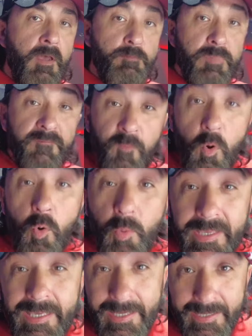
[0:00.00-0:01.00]
Before
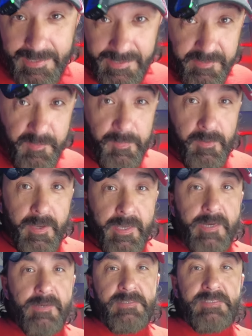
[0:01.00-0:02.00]
we get into the
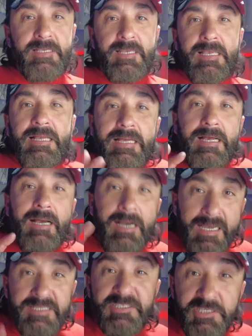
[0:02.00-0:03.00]
players,
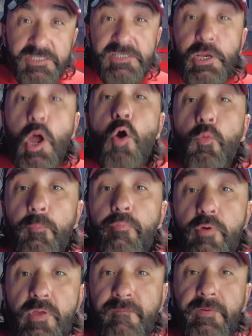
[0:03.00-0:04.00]
let's just talk
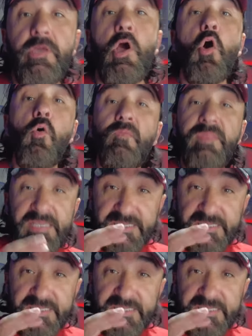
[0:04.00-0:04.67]
briefly on the